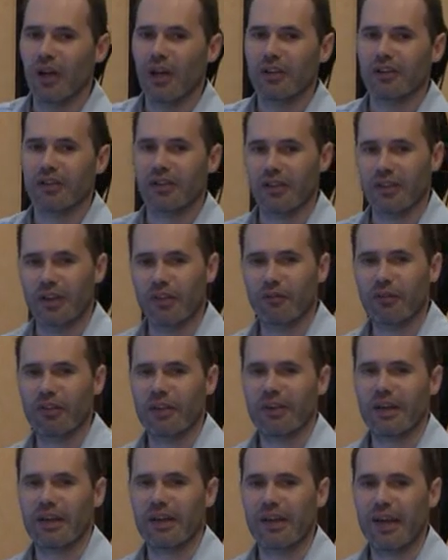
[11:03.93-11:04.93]

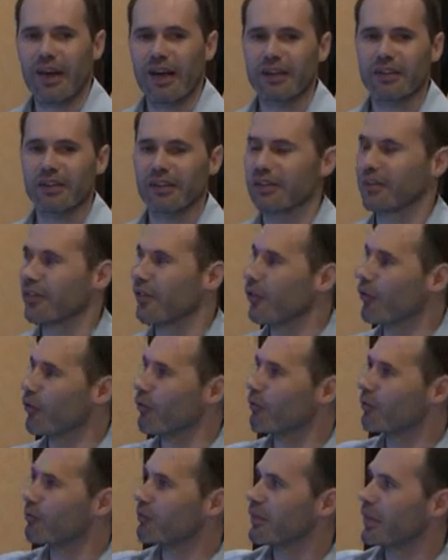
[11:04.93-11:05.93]
significantly enhances the
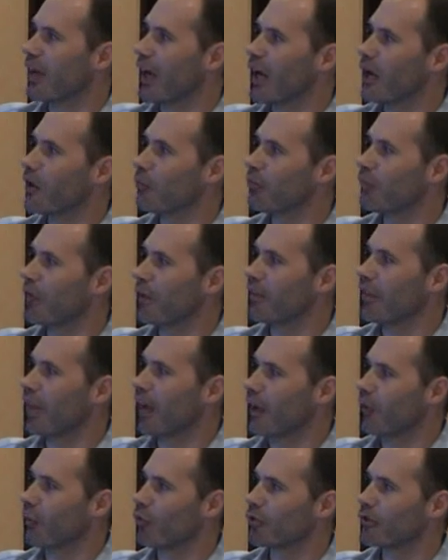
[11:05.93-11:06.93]
time that the
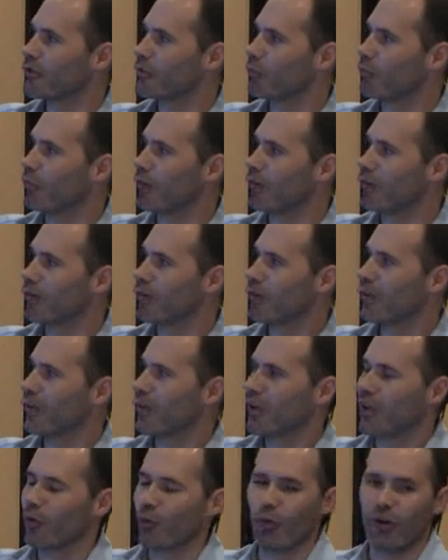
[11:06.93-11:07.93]
animal spent
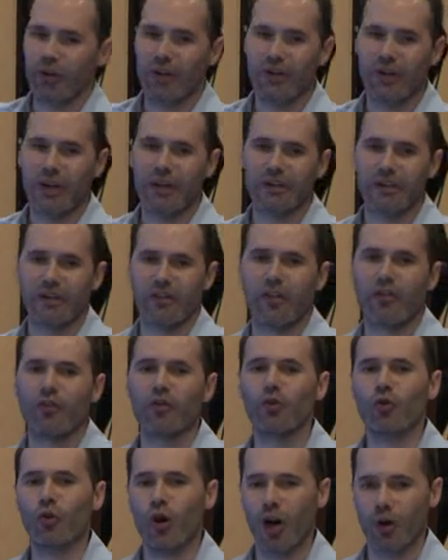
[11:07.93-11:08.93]
recognizing the
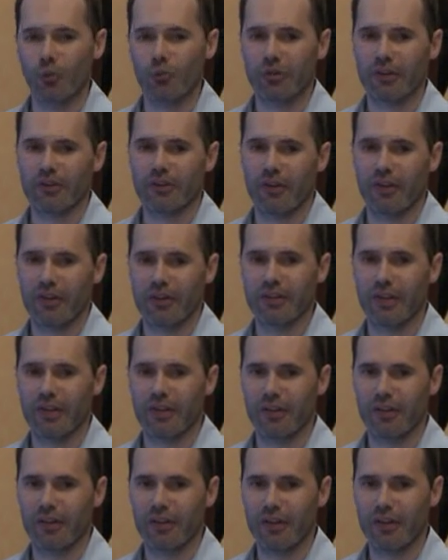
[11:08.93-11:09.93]
new object on the
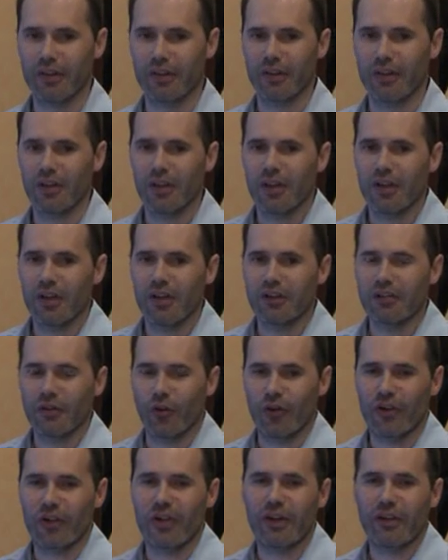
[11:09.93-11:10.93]
second day. So
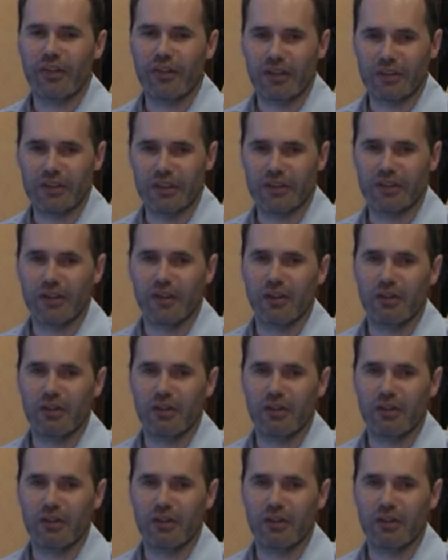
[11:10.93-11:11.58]
again, this is